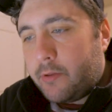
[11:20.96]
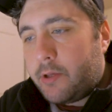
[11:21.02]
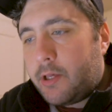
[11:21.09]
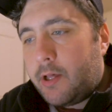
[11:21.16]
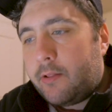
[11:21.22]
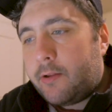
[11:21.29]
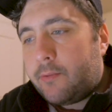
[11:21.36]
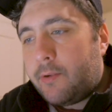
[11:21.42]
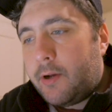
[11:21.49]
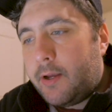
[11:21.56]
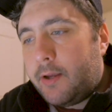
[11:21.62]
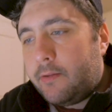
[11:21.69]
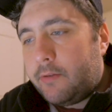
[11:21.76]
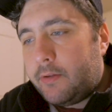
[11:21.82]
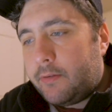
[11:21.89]

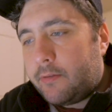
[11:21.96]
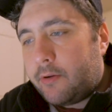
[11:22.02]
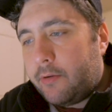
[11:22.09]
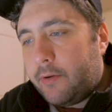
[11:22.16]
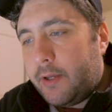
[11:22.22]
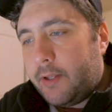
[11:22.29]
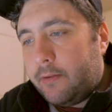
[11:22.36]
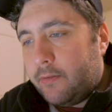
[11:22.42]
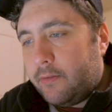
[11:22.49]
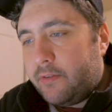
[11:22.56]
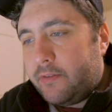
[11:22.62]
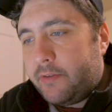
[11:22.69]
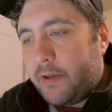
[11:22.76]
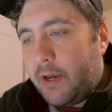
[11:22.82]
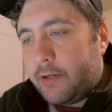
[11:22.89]
Color-wise, let's go ahead and
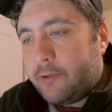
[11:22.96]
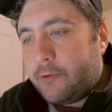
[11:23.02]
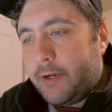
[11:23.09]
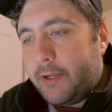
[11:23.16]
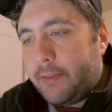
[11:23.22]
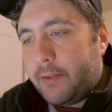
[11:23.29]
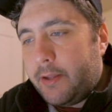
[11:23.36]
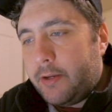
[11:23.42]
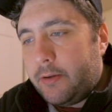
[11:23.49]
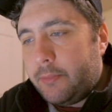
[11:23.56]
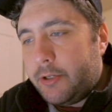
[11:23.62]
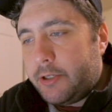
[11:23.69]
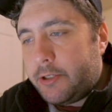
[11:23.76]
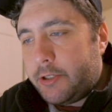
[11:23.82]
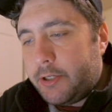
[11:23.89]
saturate that
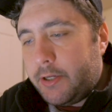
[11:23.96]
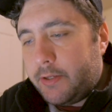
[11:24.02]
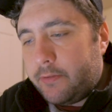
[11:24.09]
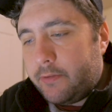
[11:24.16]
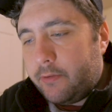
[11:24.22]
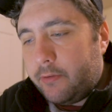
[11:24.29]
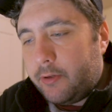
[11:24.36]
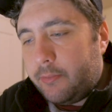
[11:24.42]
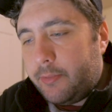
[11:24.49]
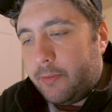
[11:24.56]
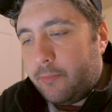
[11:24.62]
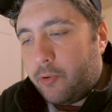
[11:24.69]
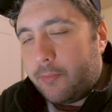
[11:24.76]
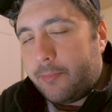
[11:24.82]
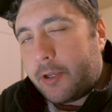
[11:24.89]
image just a little bit
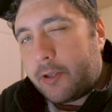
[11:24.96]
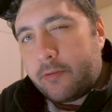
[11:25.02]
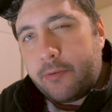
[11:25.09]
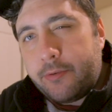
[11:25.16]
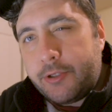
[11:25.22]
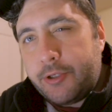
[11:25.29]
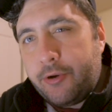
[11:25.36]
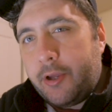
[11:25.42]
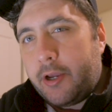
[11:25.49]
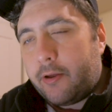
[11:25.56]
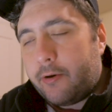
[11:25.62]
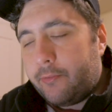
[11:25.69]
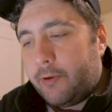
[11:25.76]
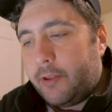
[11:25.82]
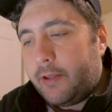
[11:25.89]
more because I was shooting
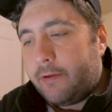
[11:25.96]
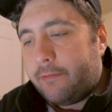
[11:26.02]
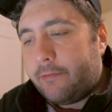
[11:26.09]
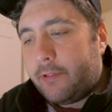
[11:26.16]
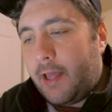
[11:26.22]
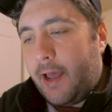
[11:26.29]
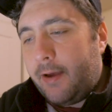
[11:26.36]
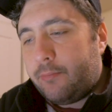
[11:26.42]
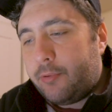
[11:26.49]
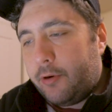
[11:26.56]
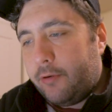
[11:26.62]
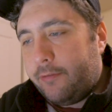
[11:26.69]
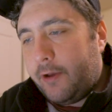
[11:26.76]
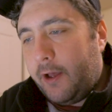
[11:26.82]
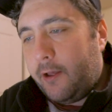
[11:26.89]
on a really flat
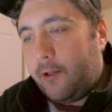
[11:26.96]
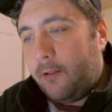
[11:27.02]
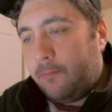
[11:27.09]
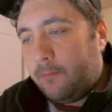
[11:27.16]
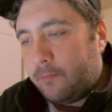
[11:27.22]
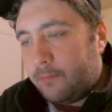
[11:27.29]
profile.